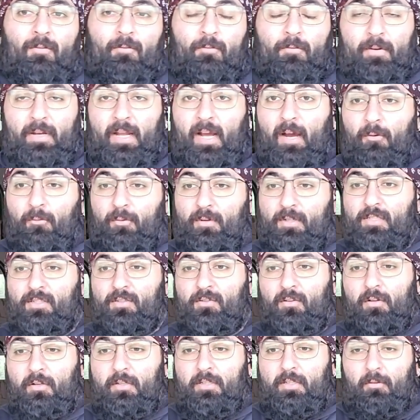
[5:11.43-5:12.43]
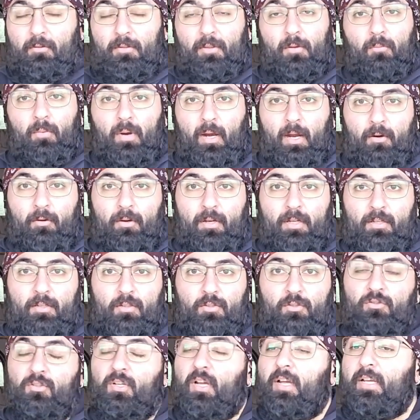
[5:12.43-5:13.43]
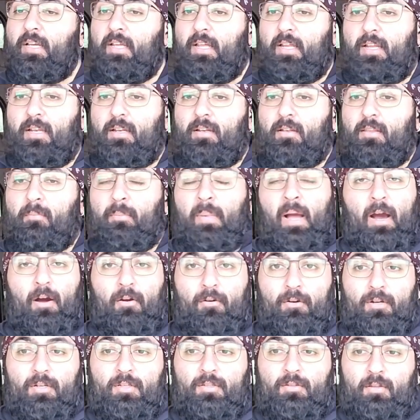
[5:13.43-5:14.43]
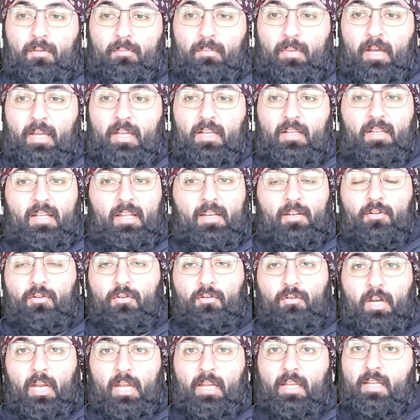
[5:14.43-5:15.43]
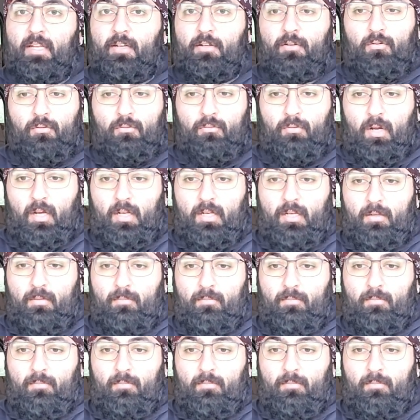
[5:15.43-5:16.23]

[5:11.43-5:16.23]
For now, we're just gonna deal with the wiring, try and get the power to the bike, get it to crank, get it to run,